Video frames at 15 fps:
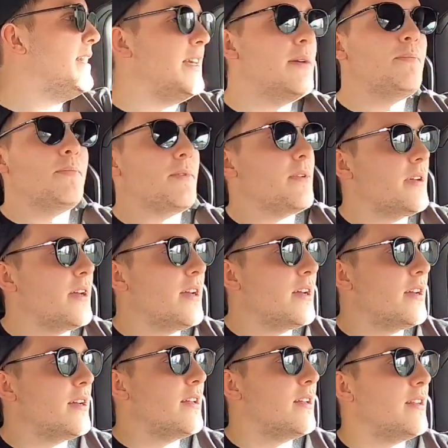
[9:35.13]
yep,
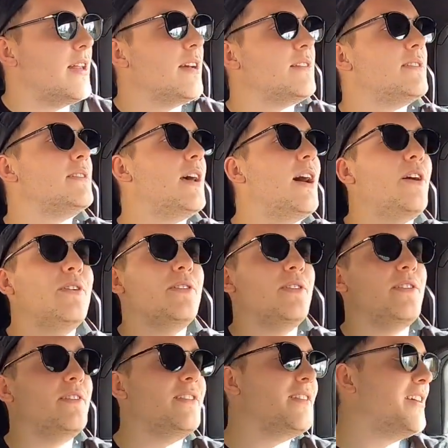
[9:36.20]
that
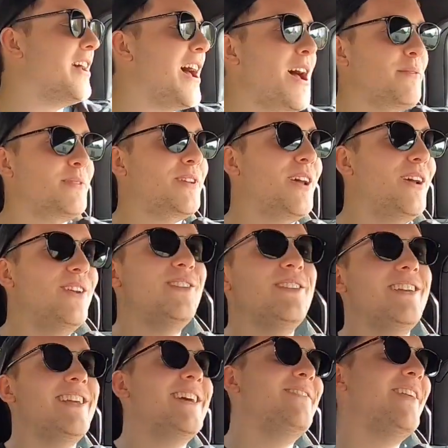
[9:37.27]
sounds
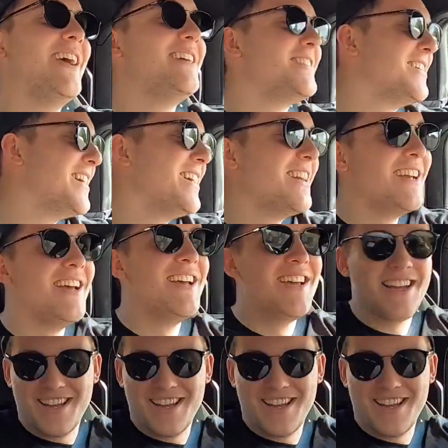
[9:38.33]
absolutely amazing.